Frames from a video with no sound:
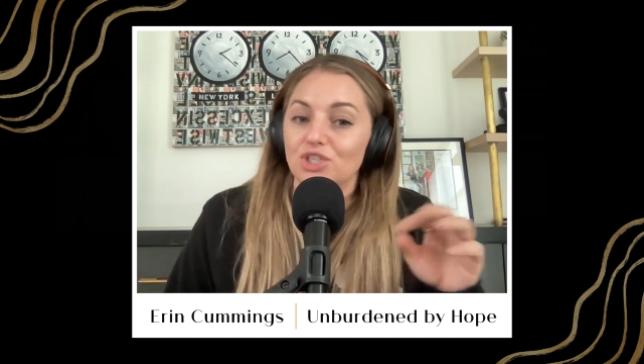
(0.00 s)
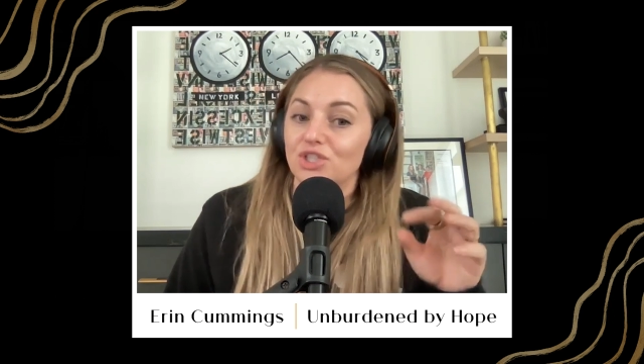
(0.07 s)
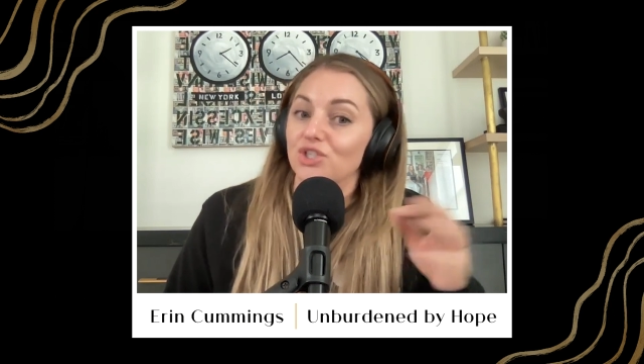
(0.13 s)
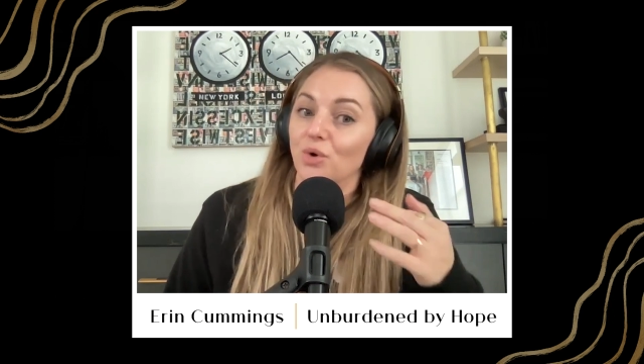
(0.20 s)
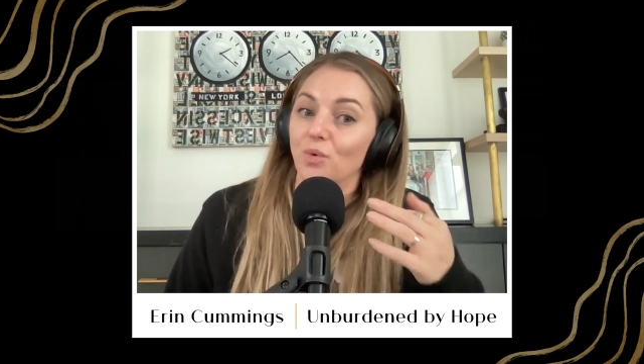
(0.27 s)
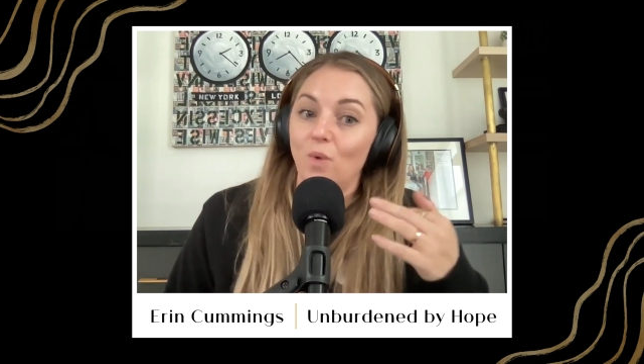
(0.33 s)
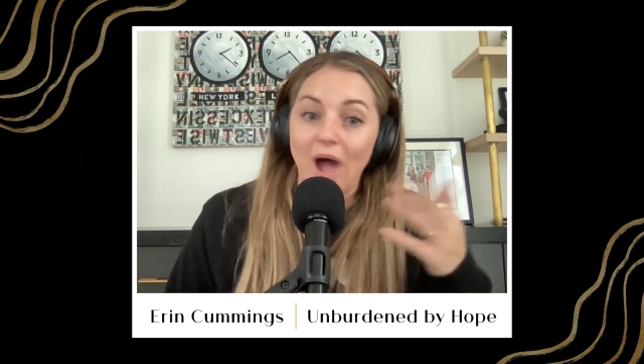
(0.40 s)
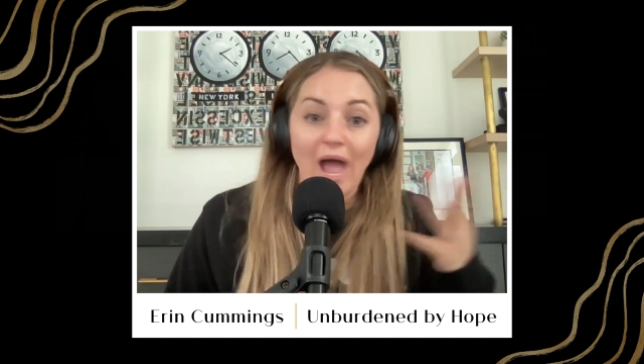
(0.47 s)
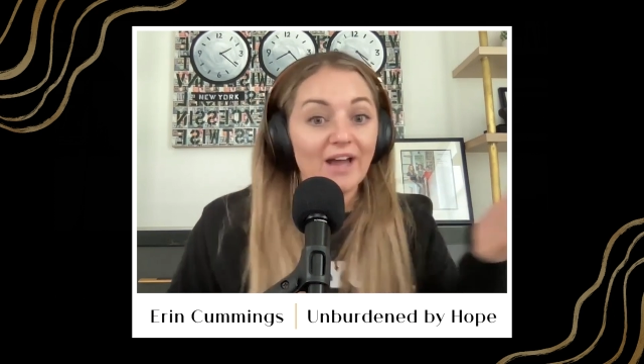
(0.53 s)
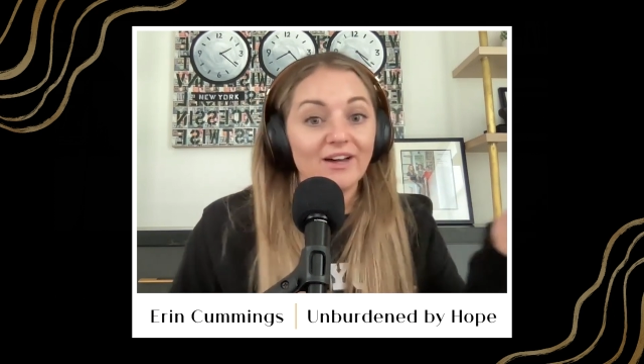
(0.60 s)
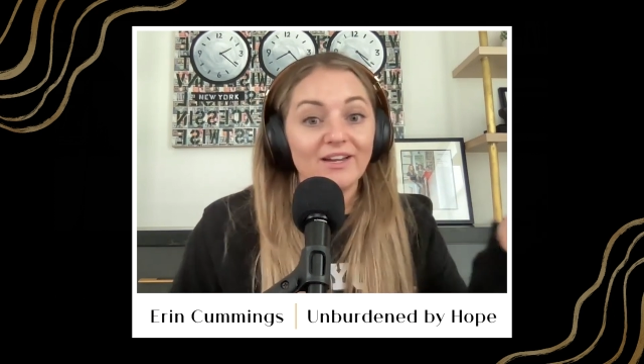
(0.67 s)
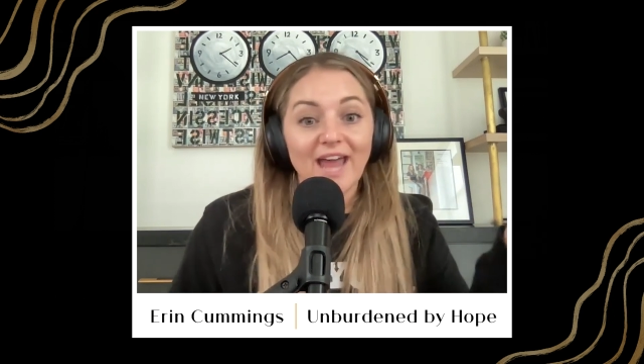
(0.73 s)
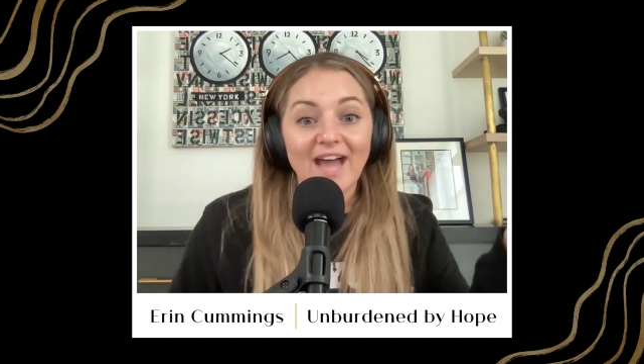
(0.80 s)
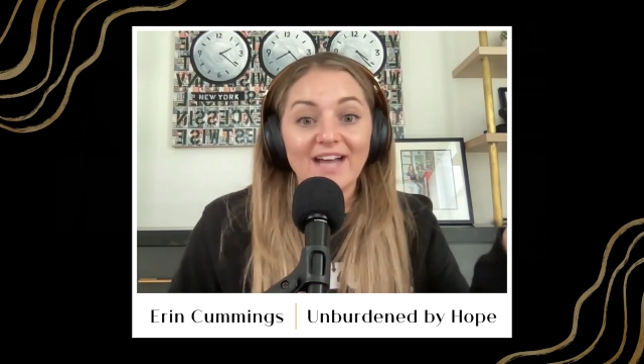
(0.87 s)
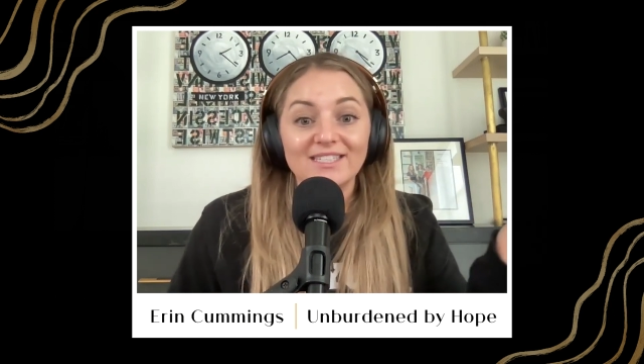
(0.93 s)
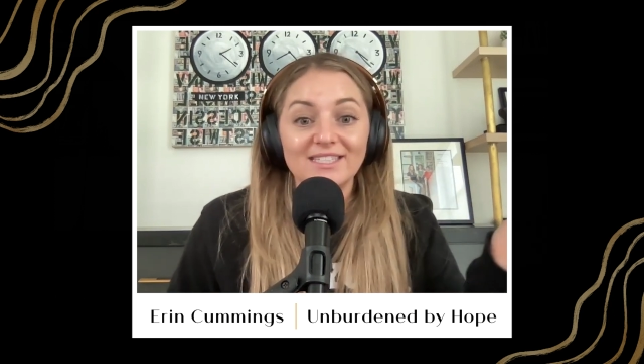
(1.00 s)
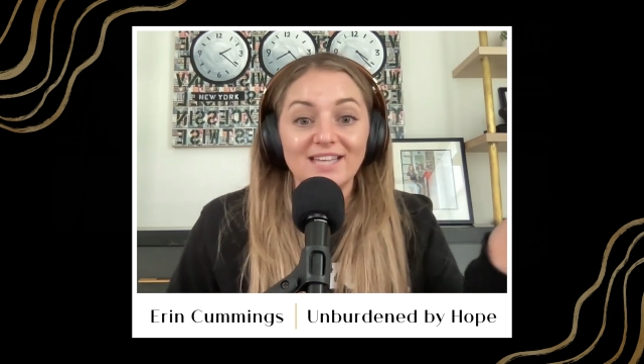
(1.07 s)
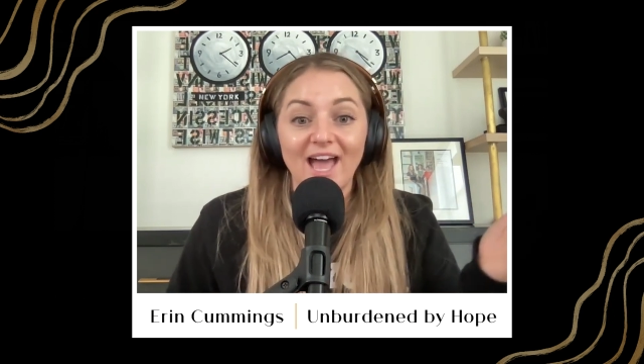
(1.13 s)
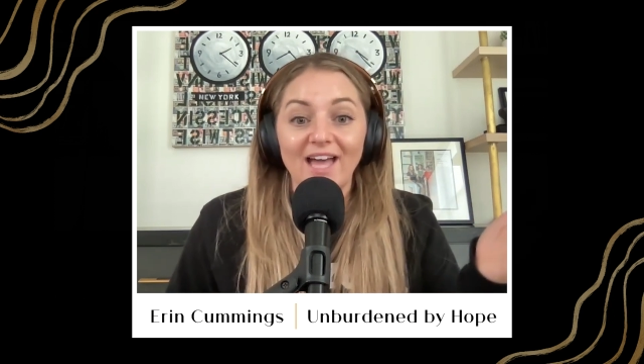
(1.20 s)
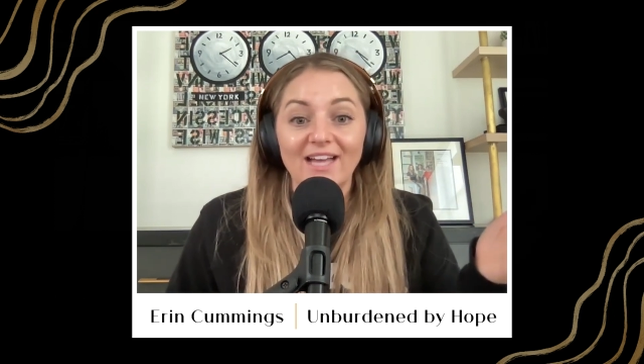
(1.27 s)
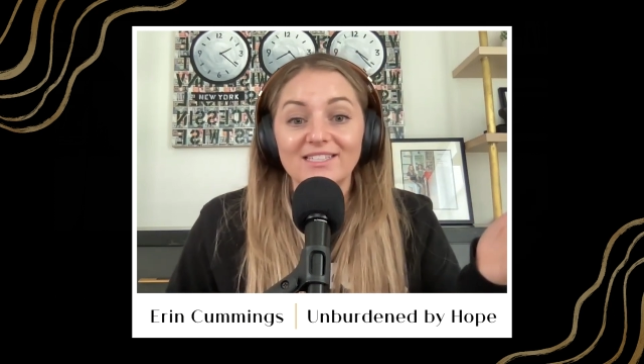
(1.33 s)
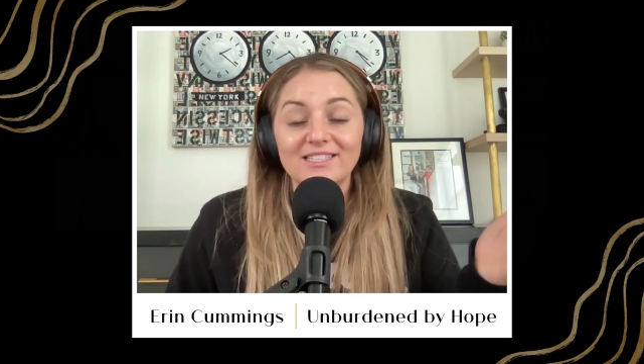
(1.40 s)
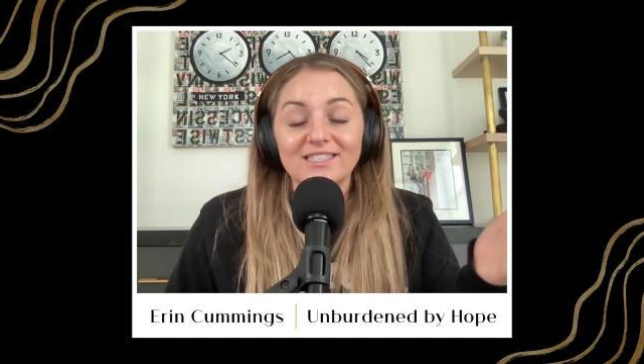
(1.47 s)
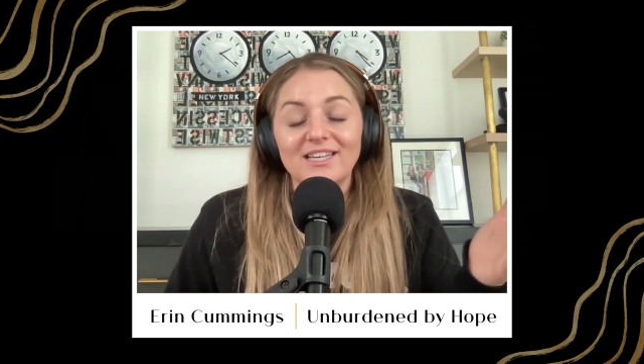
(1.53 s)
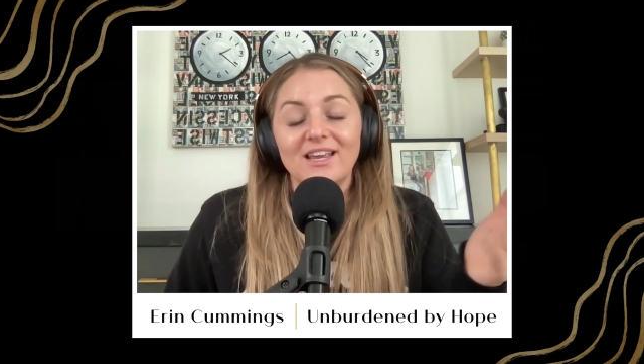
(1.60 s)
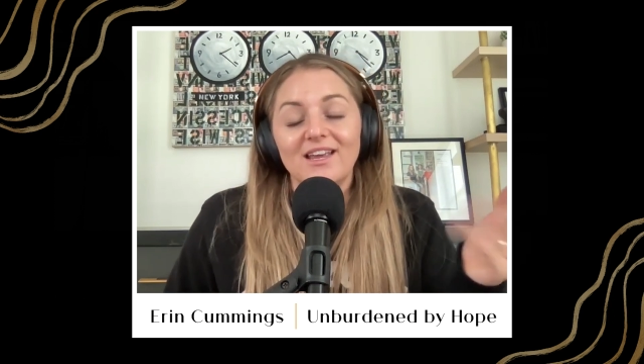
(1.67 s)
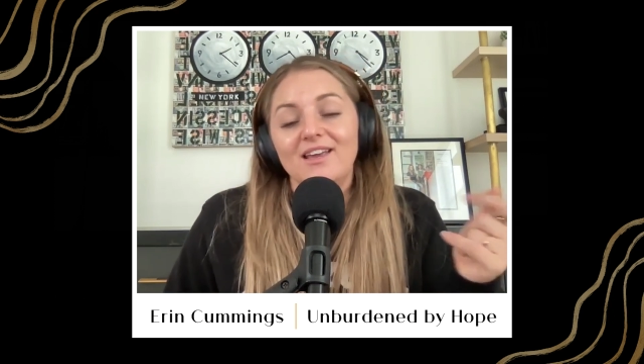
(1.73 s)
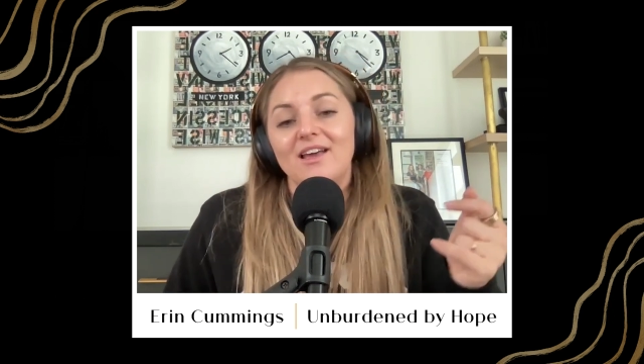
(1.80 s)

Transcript: just a wild ass guess.